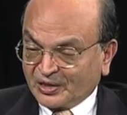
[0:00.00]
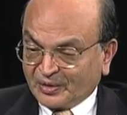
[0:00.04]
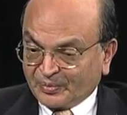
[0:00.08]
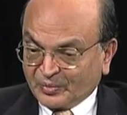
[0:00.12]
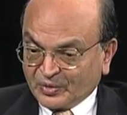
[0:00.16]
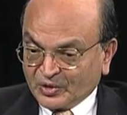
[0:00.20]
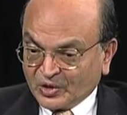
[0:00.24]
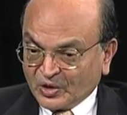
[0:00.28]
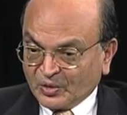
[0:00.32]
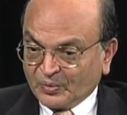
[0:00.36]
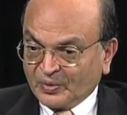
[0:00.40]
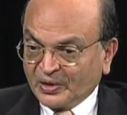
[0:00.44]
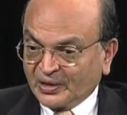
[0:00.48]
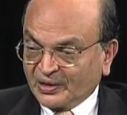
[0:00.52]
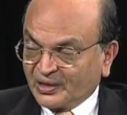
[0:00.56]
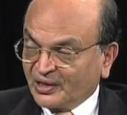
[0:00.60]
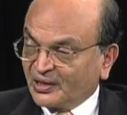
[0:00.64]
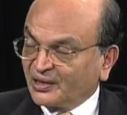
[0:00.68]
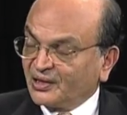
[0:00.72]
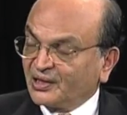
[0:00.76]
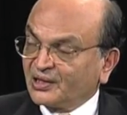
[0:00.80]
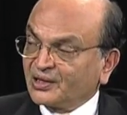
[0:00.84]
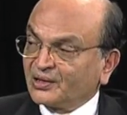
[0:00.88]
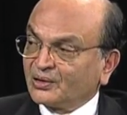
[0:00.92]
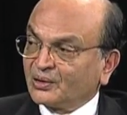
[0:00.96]
absorbing the
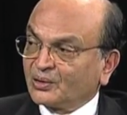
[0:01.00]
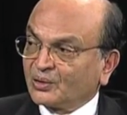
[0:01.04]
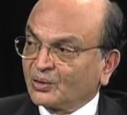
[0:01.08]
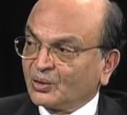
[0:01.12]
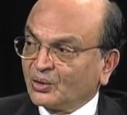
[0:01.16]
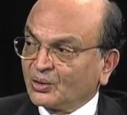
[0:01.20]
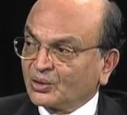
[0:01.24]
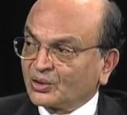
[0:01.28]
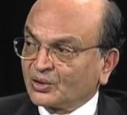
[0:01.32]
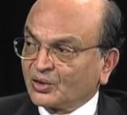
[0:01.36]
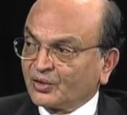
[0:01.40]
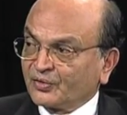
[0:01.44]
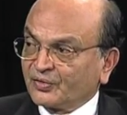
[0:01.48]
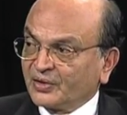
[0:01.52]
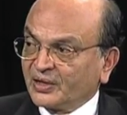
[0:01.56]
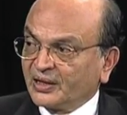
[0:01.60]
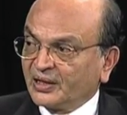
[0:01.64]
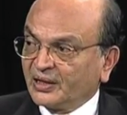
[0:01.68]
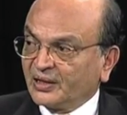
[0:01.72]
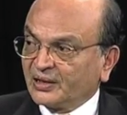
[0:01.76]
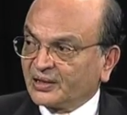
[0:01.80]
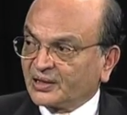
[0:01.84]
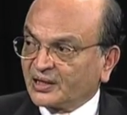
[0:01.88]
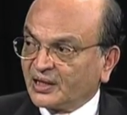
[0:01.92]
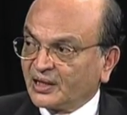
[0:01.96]
additional cost of
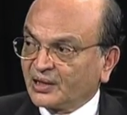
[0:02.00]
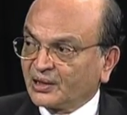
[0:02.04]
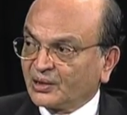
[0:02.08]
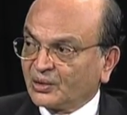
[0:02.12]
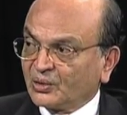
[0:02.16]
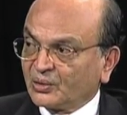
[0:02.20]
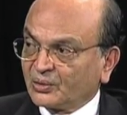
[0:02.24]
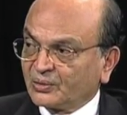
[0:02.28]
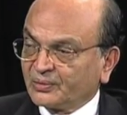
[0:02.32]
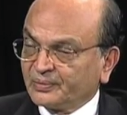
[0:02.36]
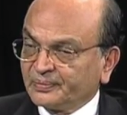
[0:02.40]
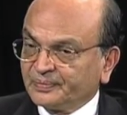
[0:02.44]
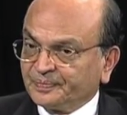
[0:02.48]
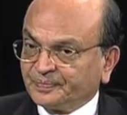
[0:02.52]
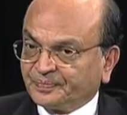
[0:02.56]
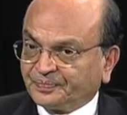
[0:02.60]
the cyclone,